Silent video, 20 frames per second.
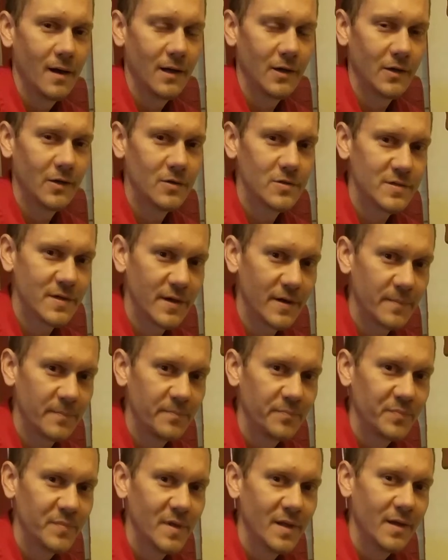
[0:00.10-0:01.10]
Honors Chem.
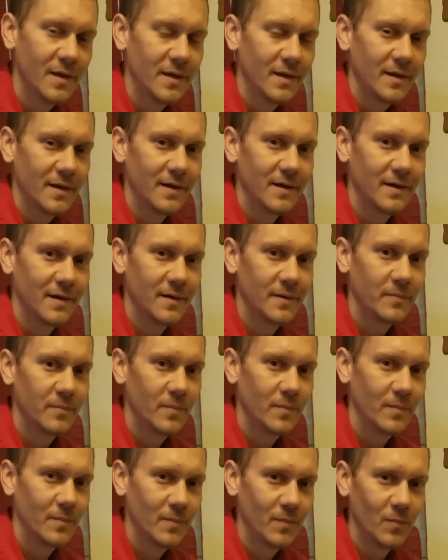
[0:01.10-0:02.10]

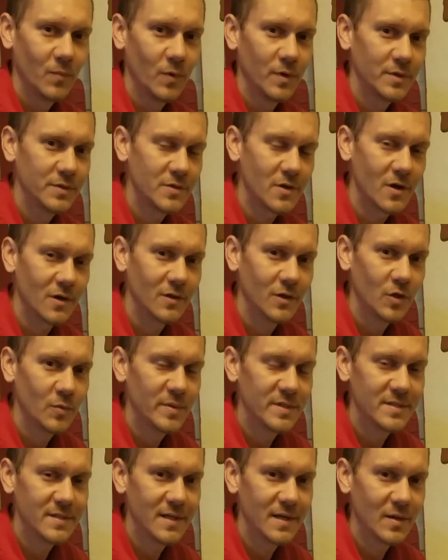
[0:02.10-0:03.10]
Want to talk a little bit
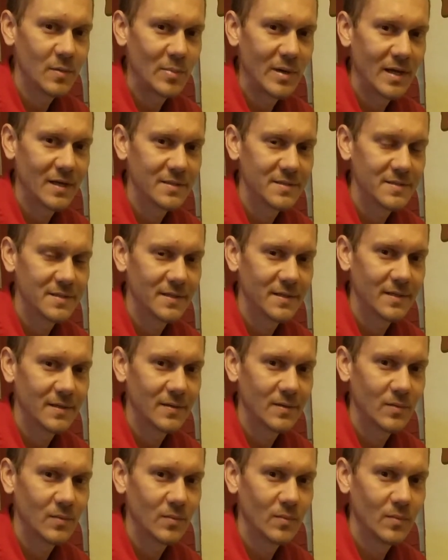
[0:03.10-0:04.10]
today about
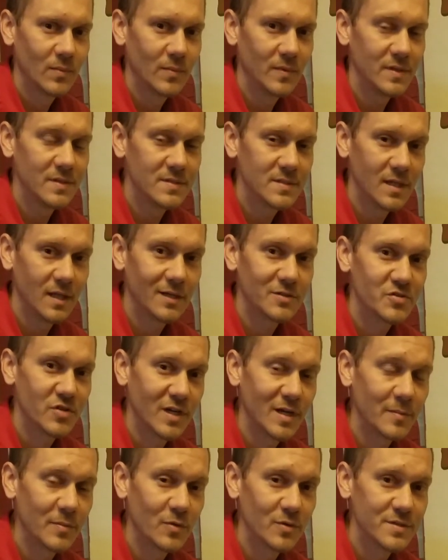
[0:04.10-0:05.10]
these
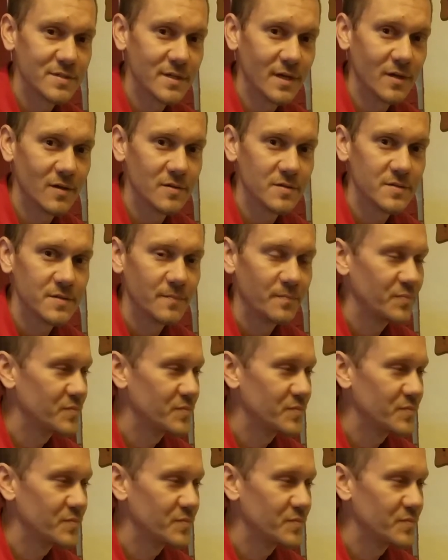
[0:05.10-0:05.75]
electrochemical cells.